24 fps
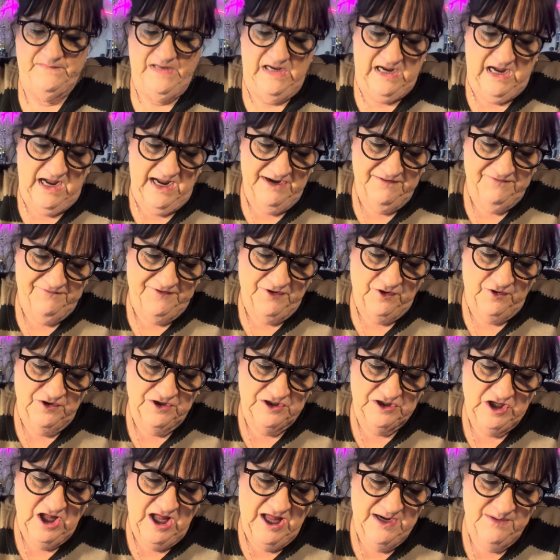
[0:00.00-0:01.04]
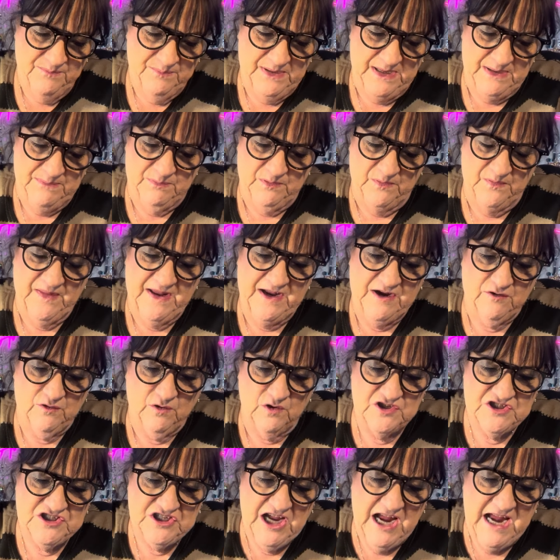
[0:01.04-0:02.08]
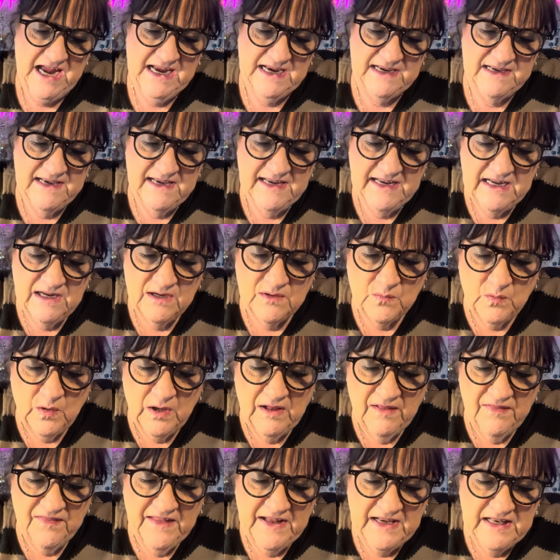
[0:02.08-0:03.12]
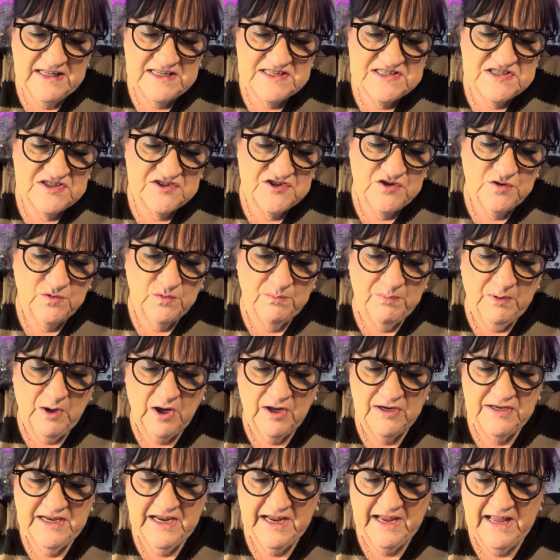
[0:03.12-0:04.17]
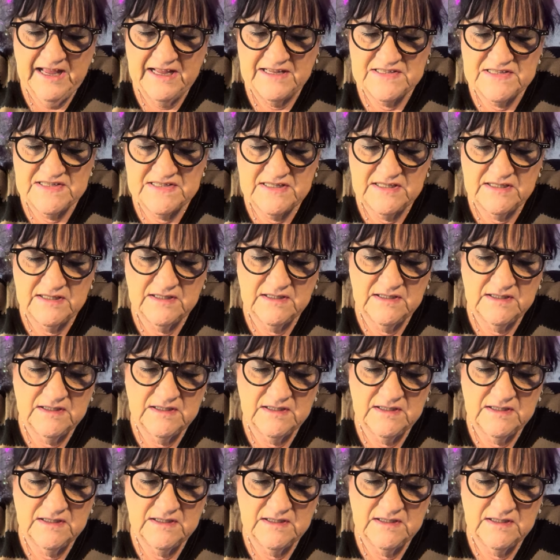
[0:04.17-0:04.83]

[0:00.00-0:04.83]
I've heard a lot of people, they crochet and knit while they listen to a podcast.